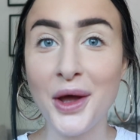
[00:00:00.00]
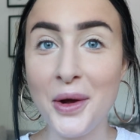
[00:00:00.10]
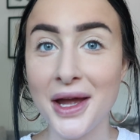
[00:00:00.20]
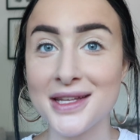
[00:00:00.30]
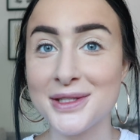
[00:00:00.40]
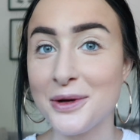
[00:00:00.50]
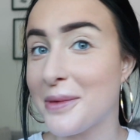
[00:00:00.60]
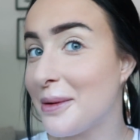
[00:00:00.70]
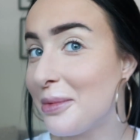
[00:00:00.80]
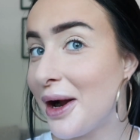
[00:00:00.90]
Okay, so
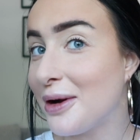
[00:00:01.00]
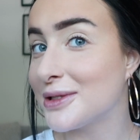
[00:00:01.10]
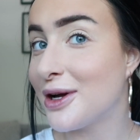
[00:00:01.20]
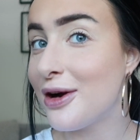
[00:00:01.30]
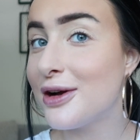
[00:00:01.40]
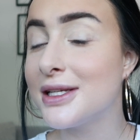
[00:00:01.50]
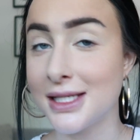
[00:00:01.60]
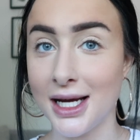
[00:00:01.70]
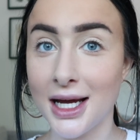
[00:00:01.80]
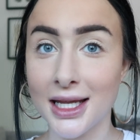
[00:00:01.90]
my brows are
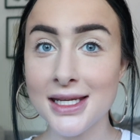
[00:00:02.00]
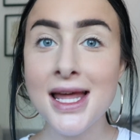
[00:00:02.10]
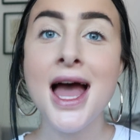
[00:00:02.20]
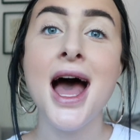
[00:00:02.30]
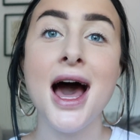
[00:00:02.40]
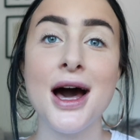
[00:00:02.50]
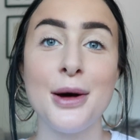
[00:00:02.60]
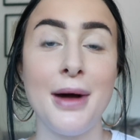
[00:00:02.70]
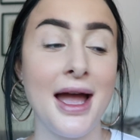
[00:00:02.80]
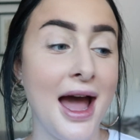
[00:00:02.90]
done.
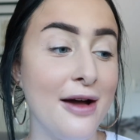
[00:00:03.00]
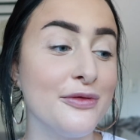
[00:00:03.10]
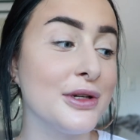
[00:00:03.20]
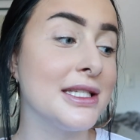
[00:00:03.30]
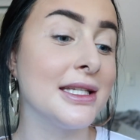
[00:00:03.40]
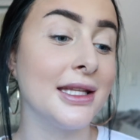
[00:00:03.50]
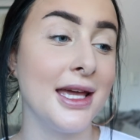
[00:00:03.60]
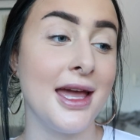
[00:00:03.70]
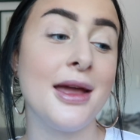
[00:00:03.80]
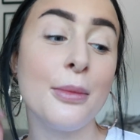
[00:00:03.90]
I have
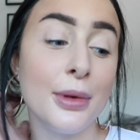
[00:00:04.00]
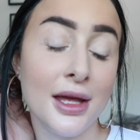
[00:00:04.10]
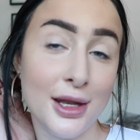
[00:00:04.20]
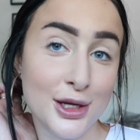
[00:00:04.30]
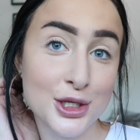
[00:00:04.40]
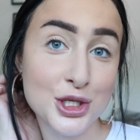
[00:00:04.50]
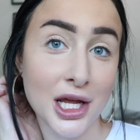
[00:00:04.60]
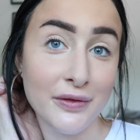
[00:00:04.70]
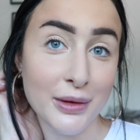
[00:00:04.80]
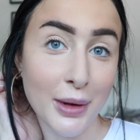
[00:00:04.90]
recently been
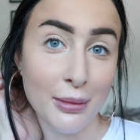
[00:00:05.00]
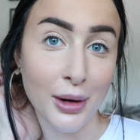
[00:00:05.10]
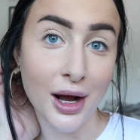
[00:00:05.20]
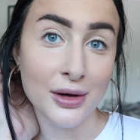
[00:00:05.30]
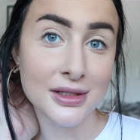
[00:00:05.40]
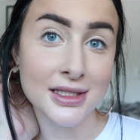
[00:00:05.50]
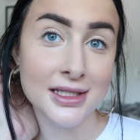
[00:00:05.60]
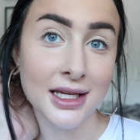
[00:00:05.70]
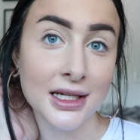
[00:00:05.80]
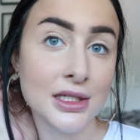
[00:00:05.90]
shaving my brows
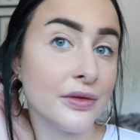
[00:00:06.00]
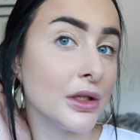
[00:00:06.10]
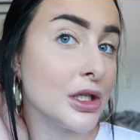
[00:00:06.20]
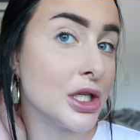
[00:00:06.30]
into like a different